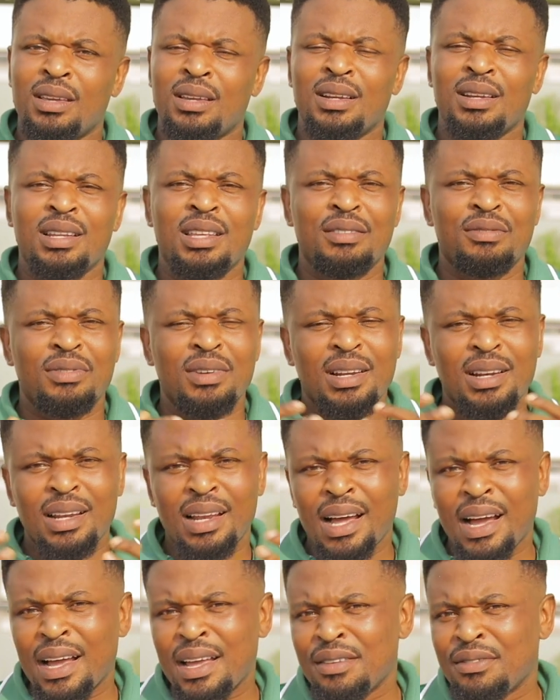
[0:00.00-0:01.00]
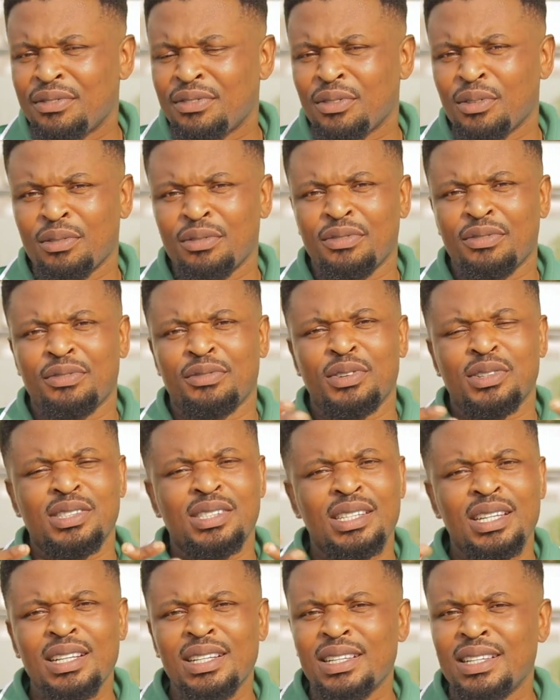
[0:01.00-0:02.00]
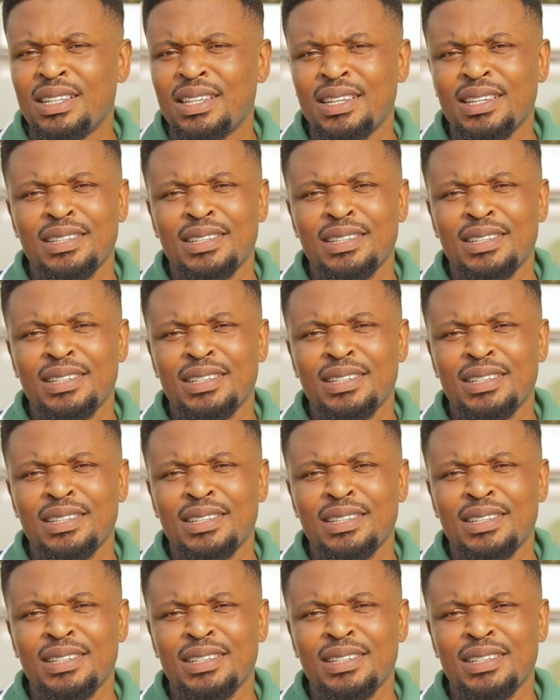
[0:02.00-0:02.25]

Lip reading: live a life of fertility